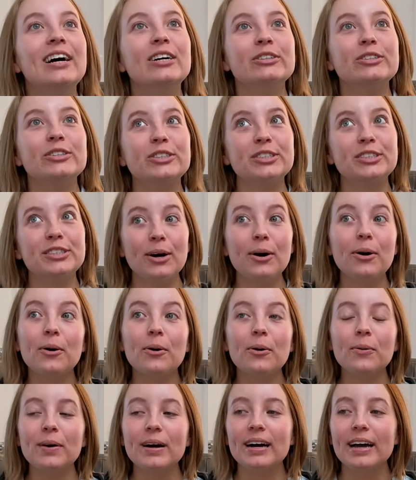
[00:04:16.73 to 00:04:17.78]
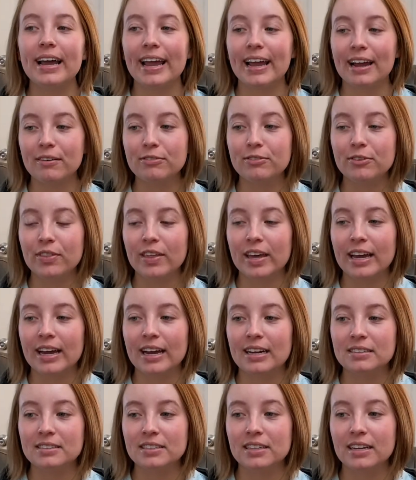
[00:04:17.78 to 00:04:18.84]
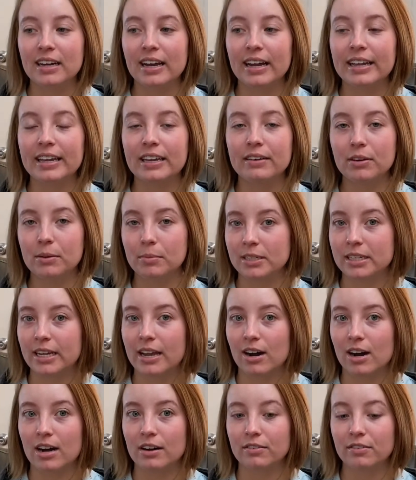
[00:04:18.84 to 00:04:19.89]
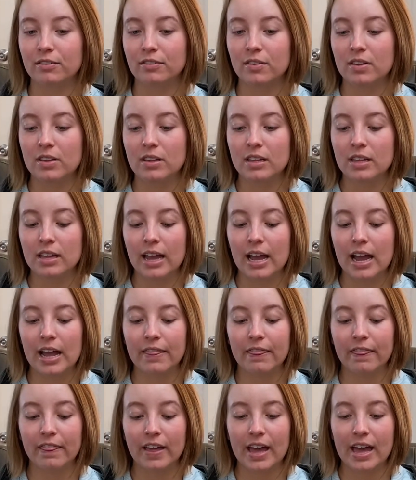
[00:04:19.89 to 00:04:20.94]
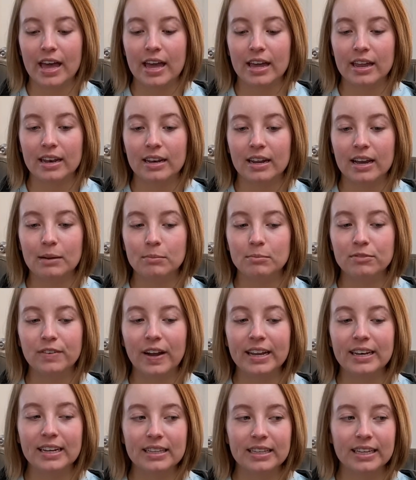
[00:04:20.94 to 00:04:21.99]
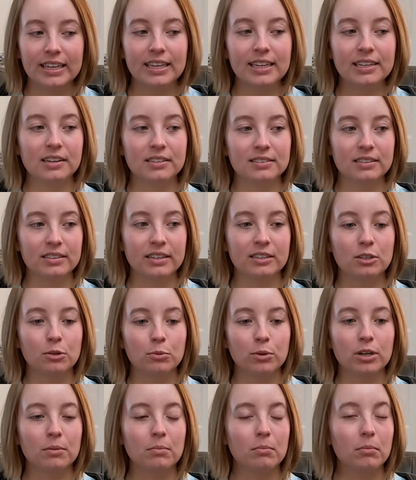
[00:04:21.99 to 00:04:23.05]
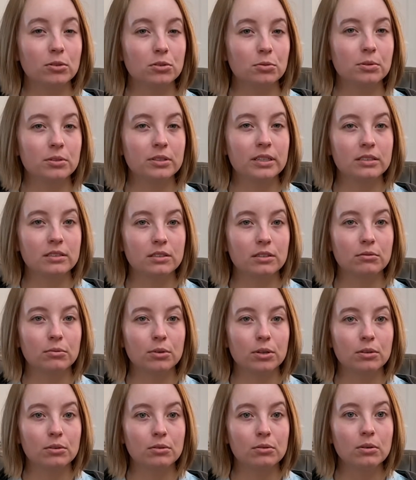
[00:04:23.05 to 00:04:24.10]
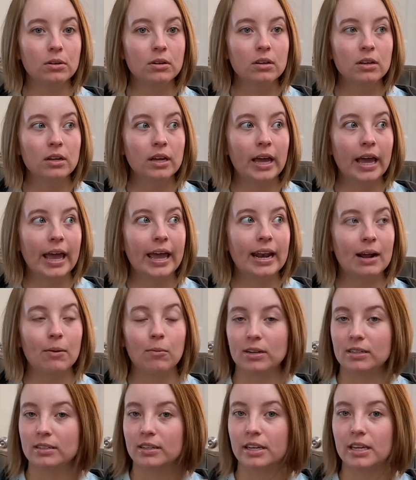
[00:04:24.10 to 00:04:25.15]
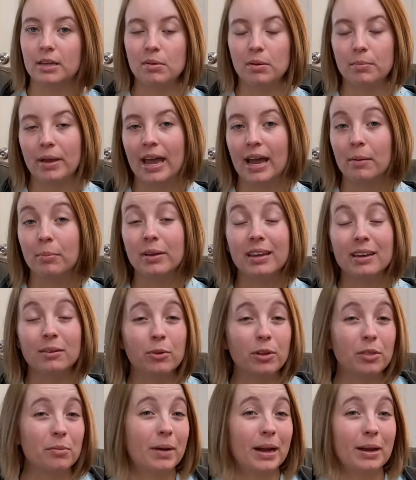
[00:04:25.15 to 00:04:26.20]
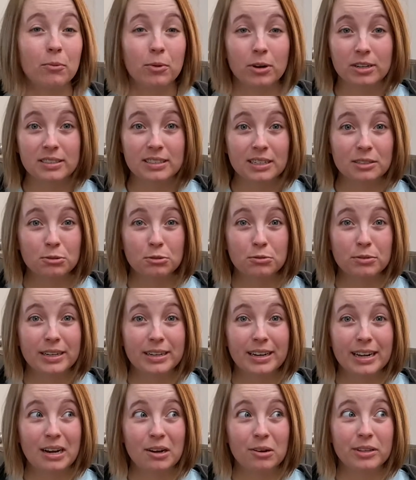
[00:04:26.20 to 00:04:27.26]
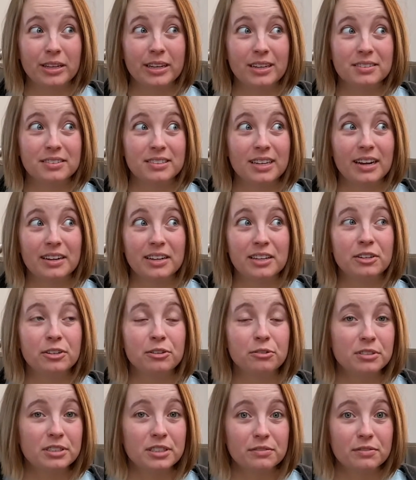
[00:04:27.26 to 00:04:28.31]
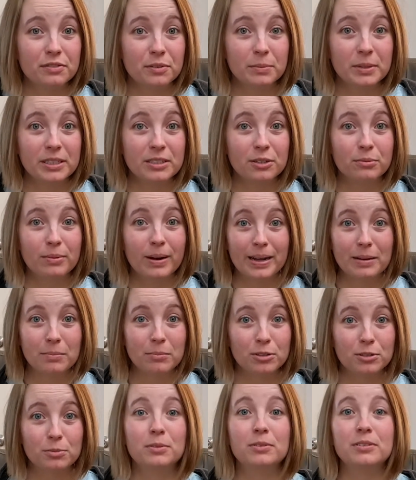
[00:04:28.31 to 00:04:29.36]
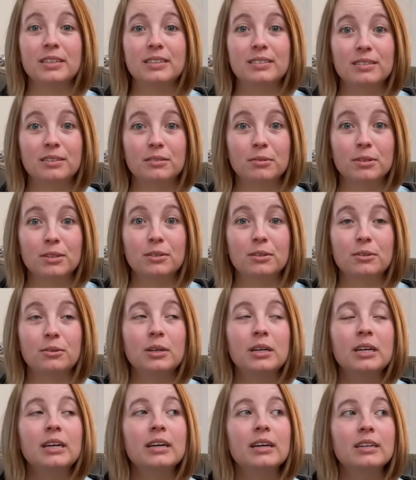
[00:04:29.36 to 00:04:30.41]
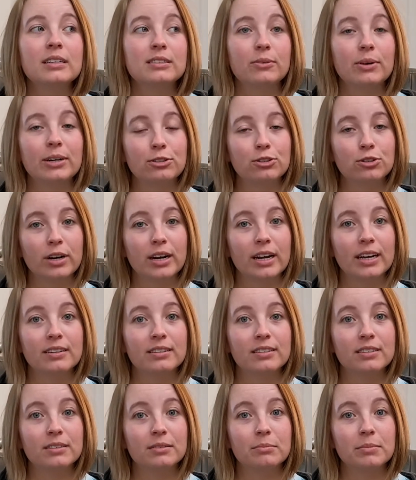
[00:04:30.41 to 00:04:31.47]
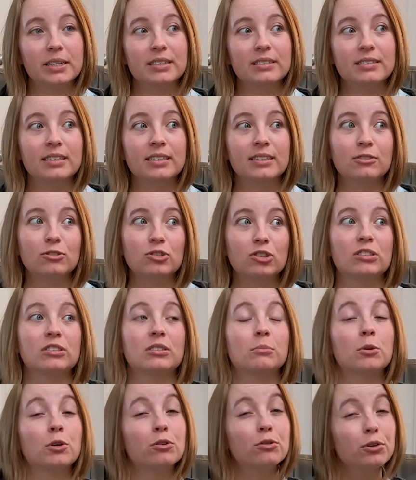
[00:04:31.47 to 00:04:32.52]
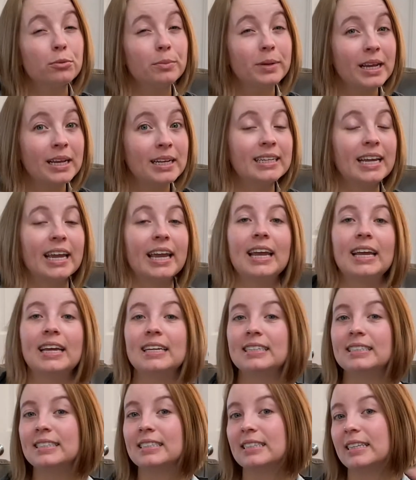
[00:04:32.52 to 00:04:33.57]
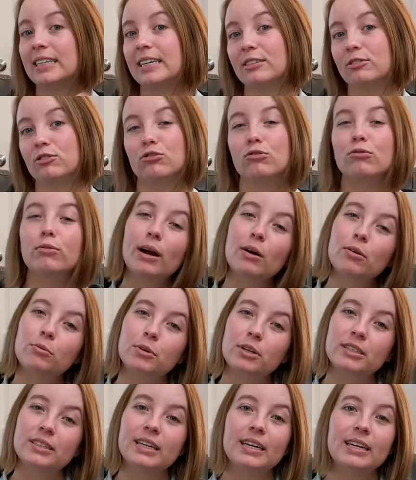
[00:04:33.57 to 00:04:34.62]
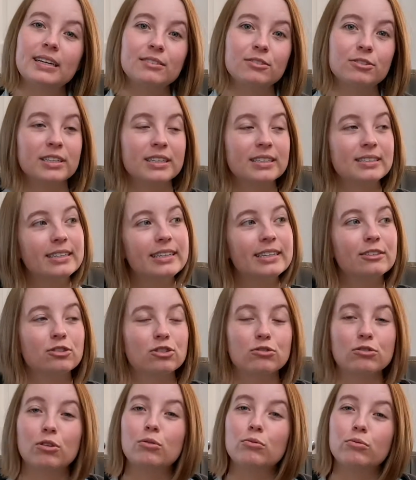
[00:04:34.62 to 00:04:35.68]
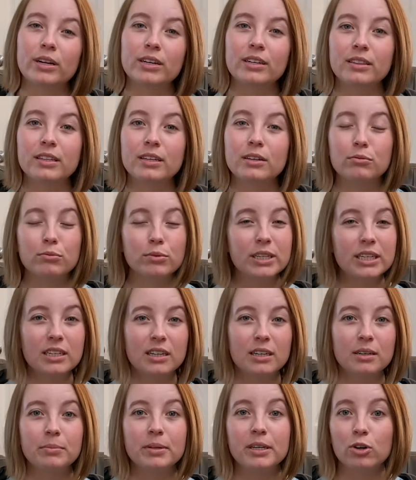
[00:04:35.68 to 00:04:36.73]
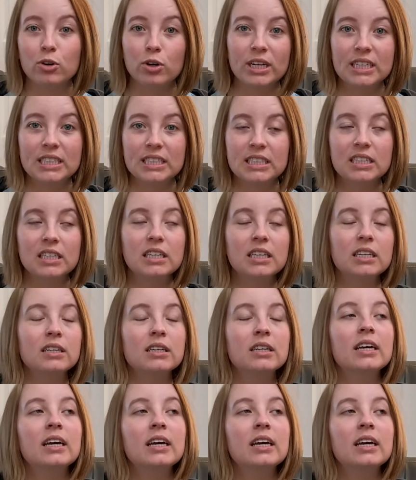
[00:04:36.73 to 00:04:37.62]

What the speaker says: So after that, I gave him a day off, and then I'm finding like he doesn't like to work multiple days in a row, and I want to keep him happy. And with my work schedule right now, like it's not conducive for me to ride multiple days in a row. So I try to mix in just some grooming days and like just groundwork days, or days he can just go run in the arena and be crazy.